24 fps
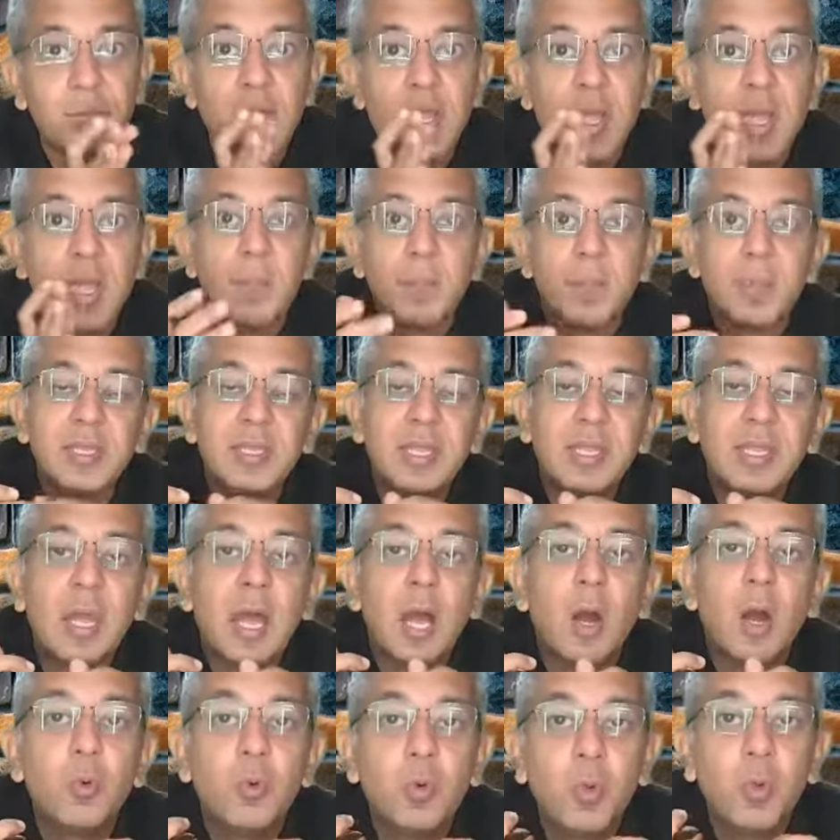But then
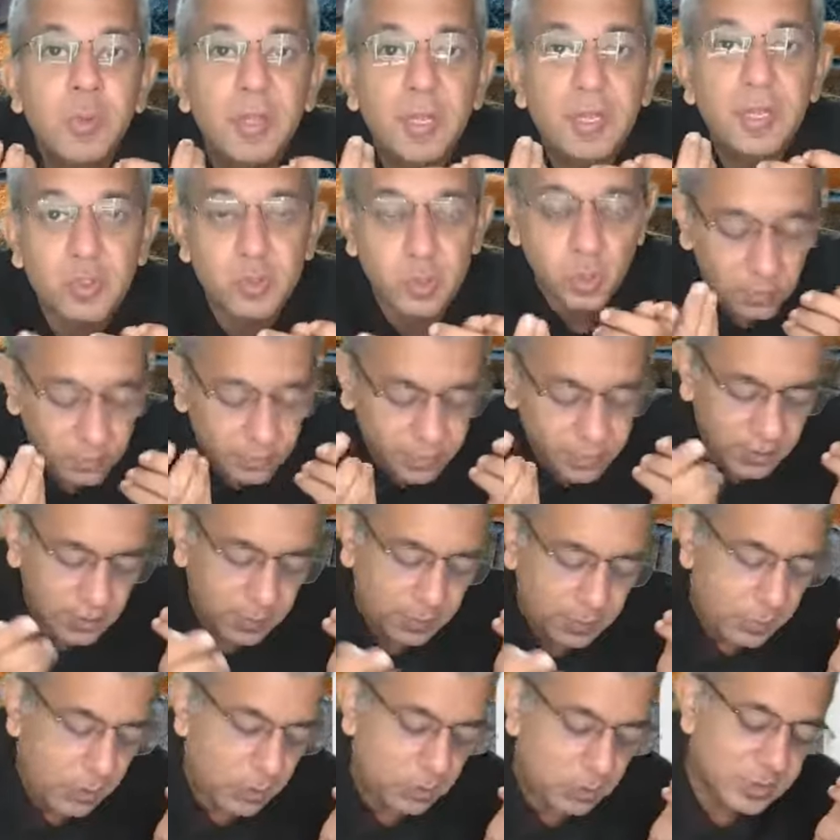how to be resolving the
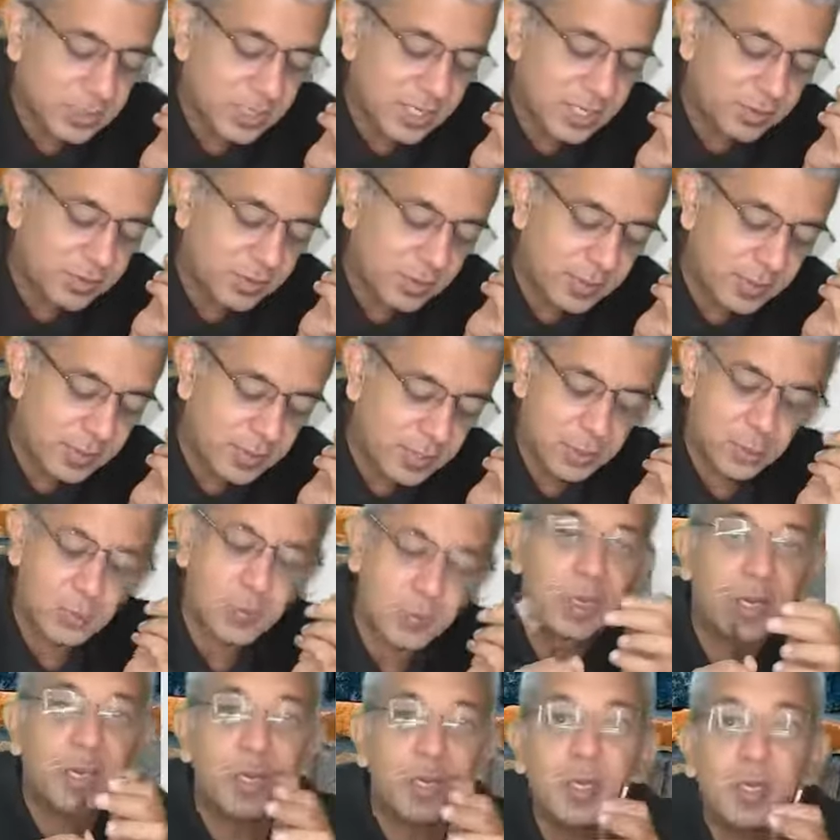problems, that will be this
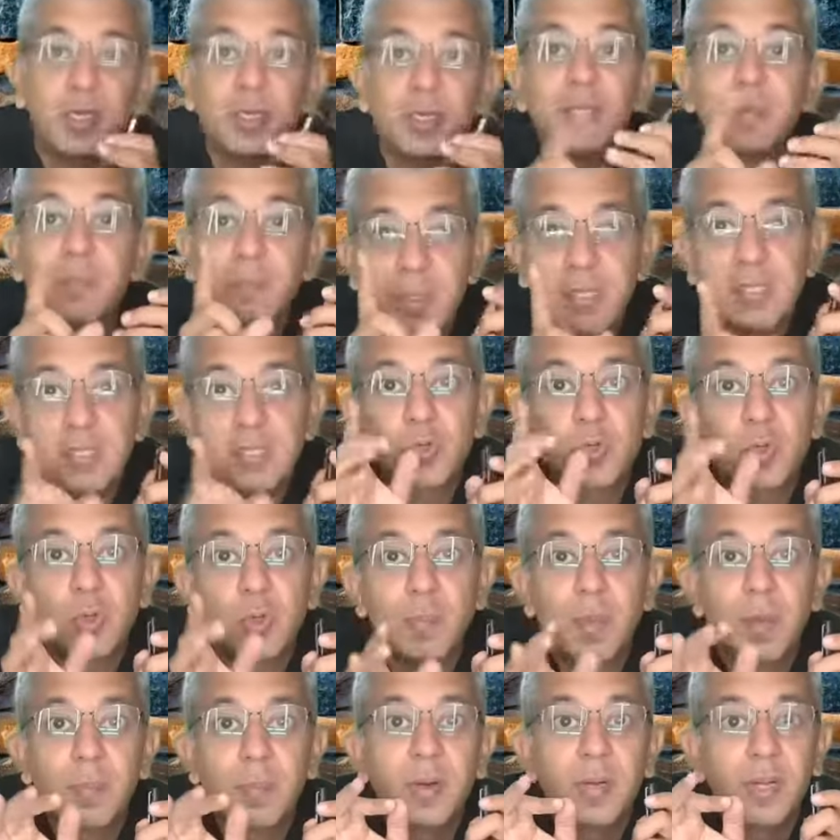particular thing. Please do
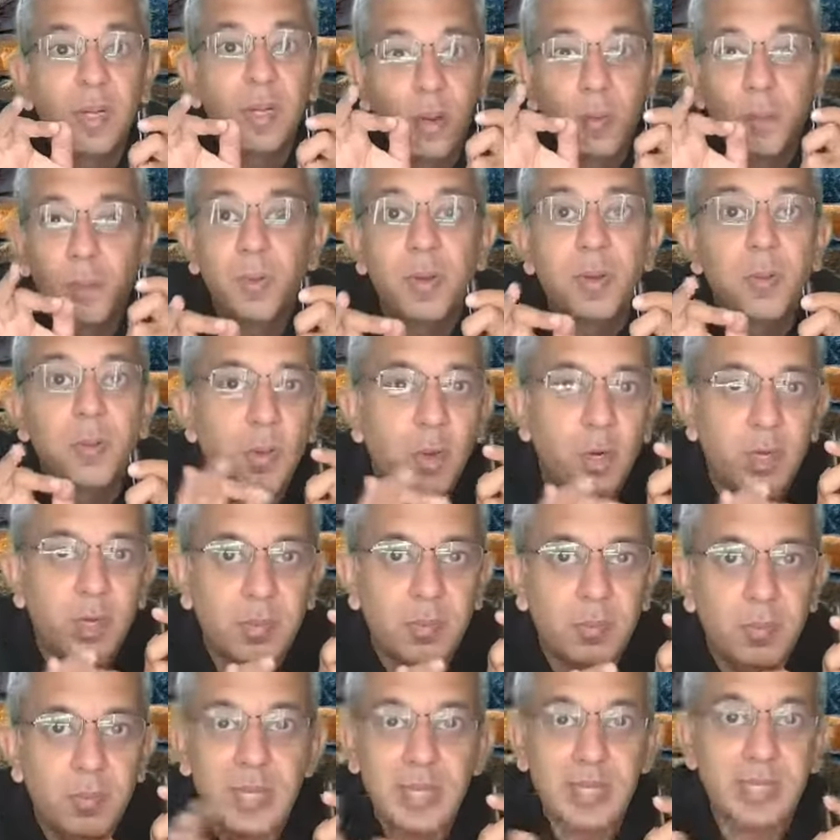remember, triple bottom
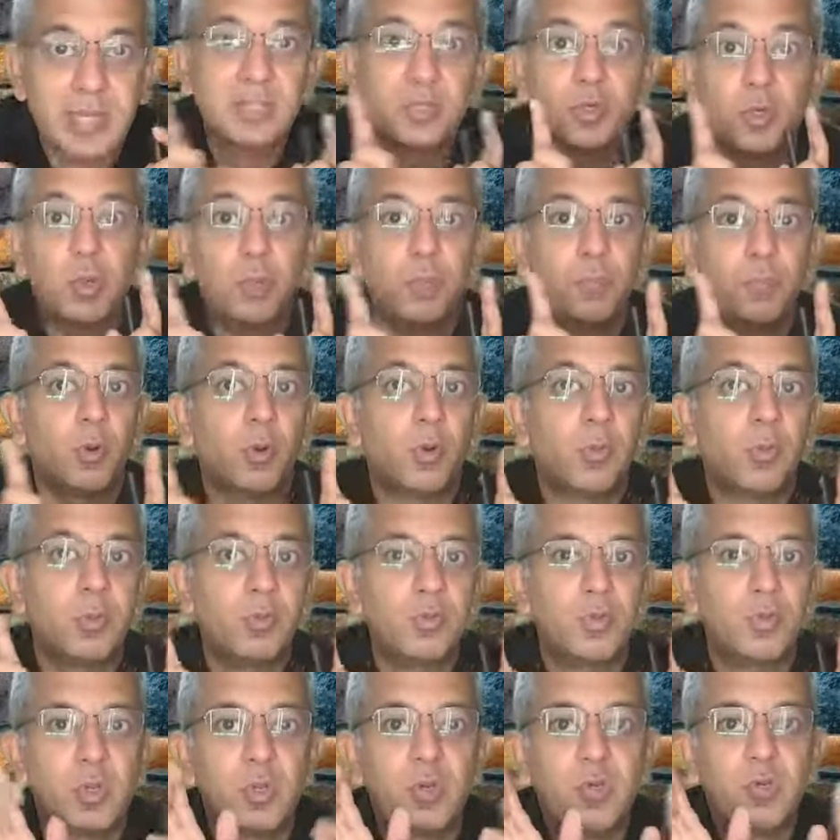line is not a problem
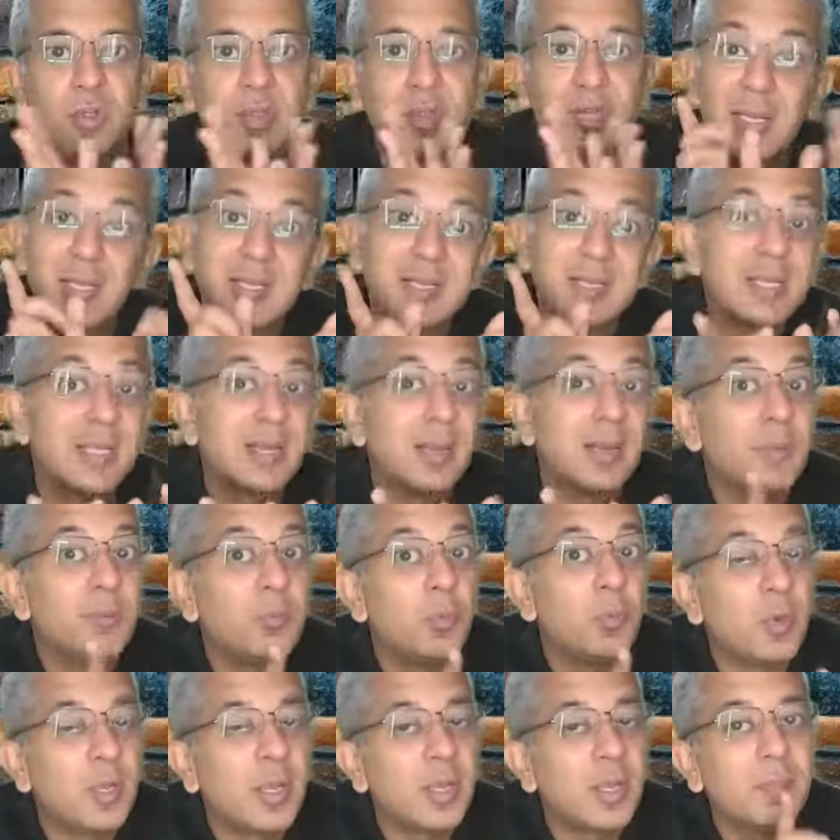solving thing. It's a
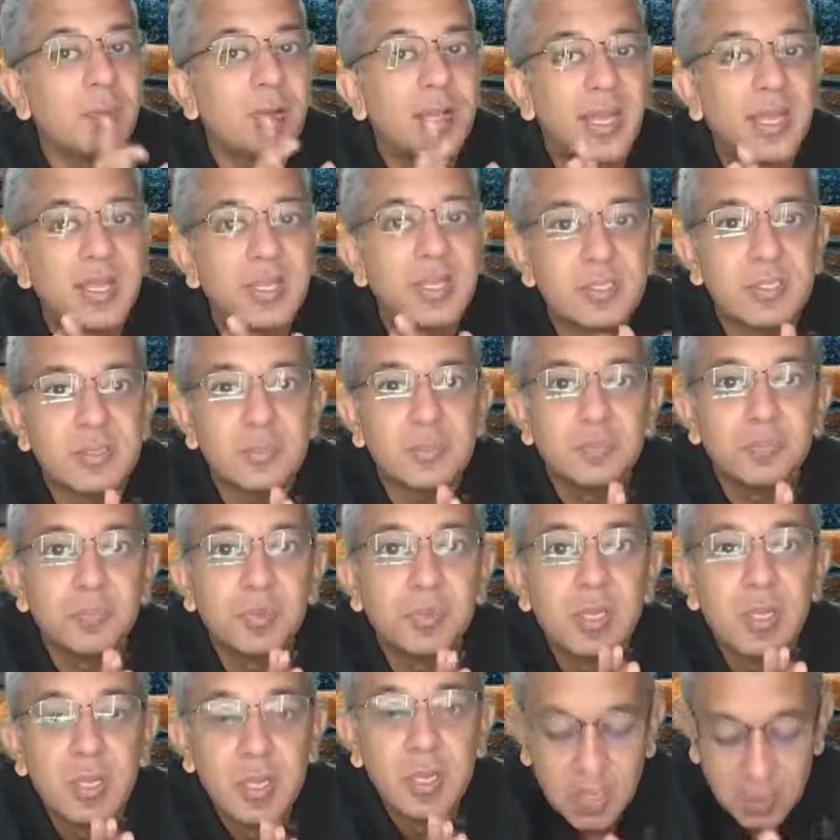reporting mechanism.
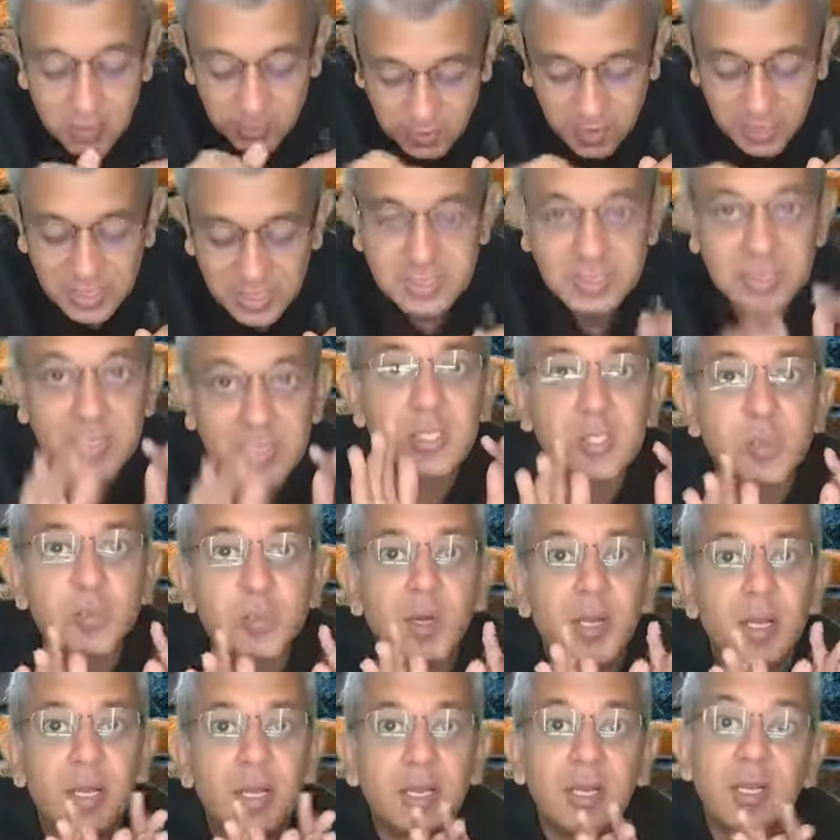Whereas this
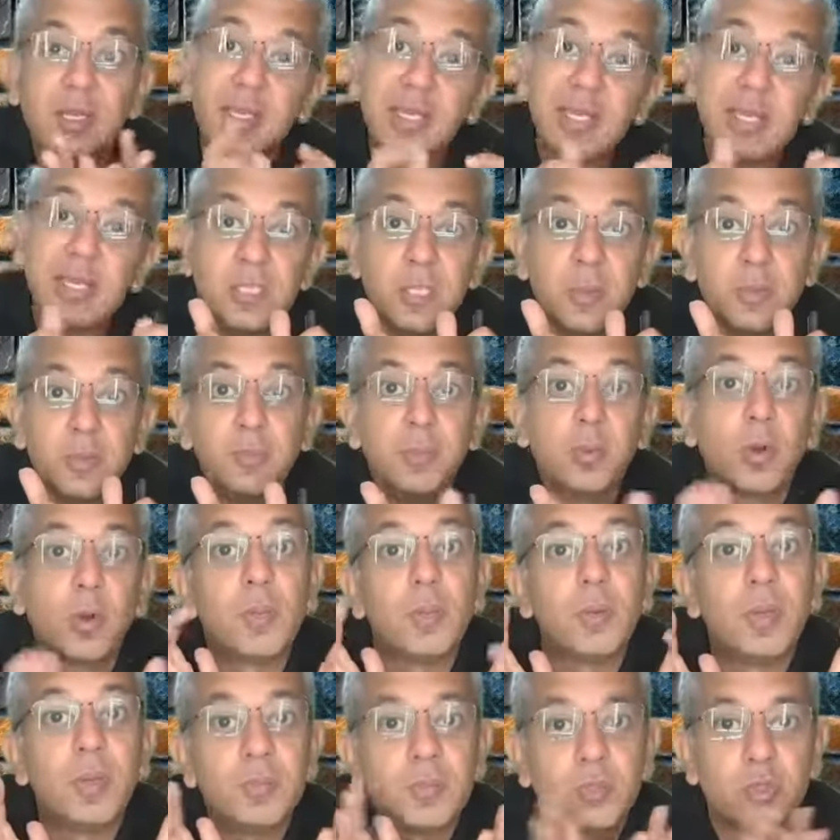particular thing is a
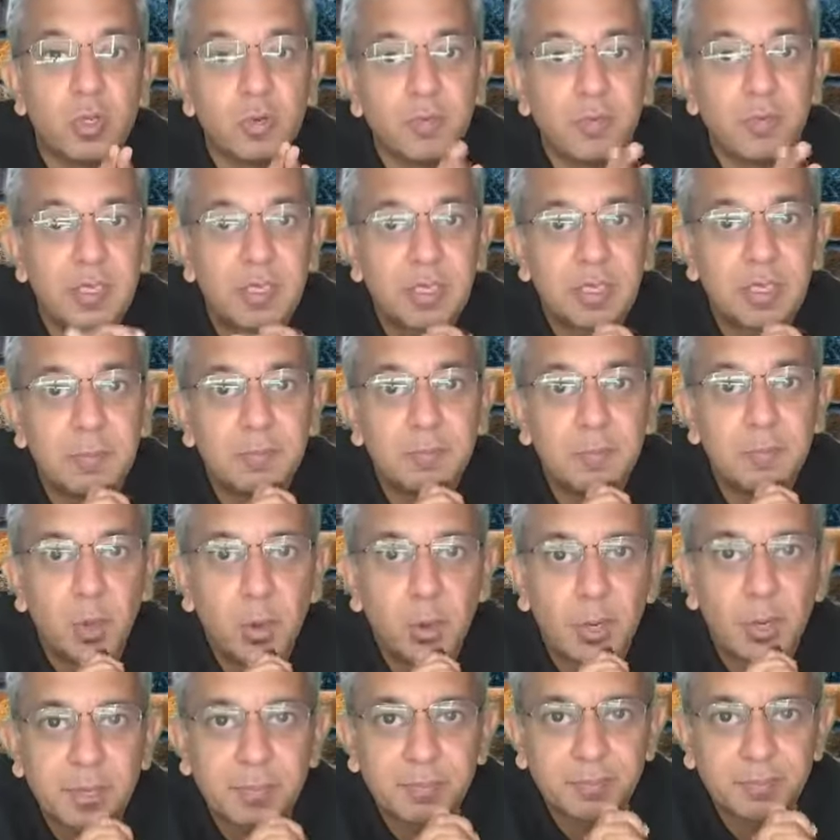problem solving thing. Okay.